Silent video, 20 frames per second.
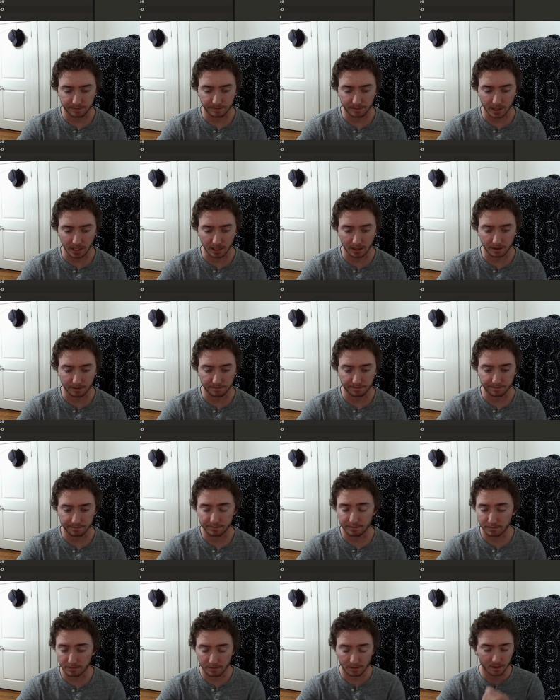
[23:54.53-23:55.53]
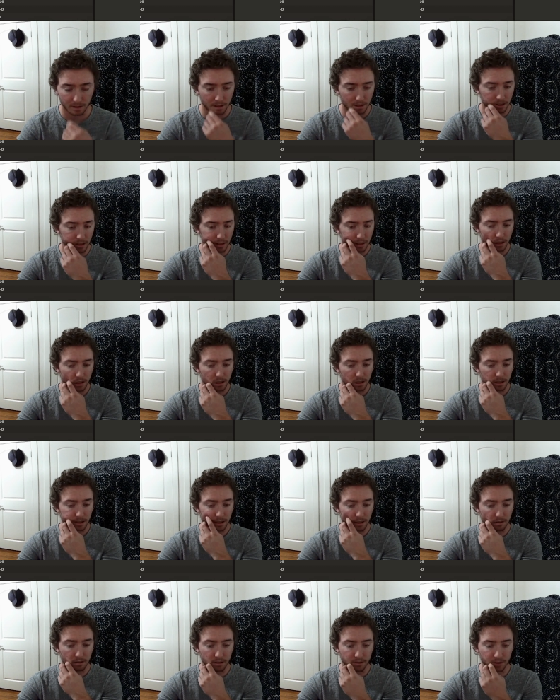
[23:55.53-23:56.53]
Yeah. I
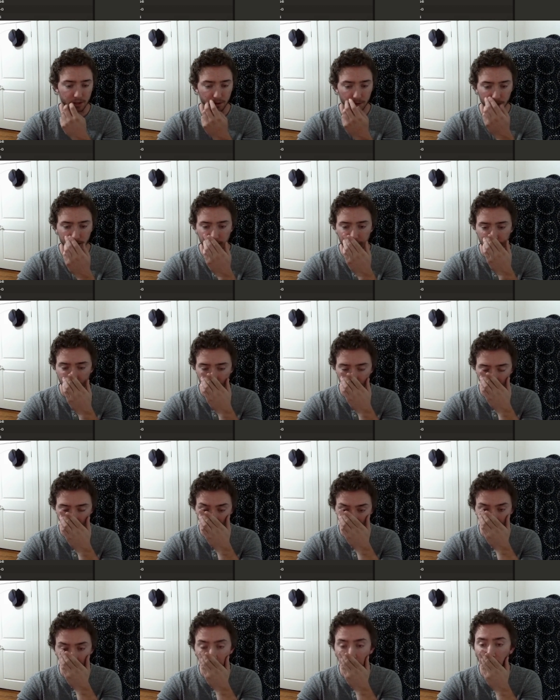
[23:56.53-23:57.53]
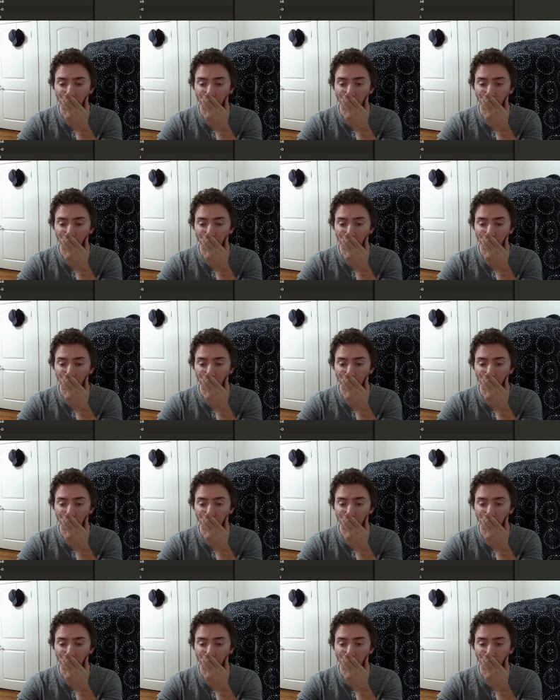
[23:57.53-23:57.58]
don't have a good way to stop that.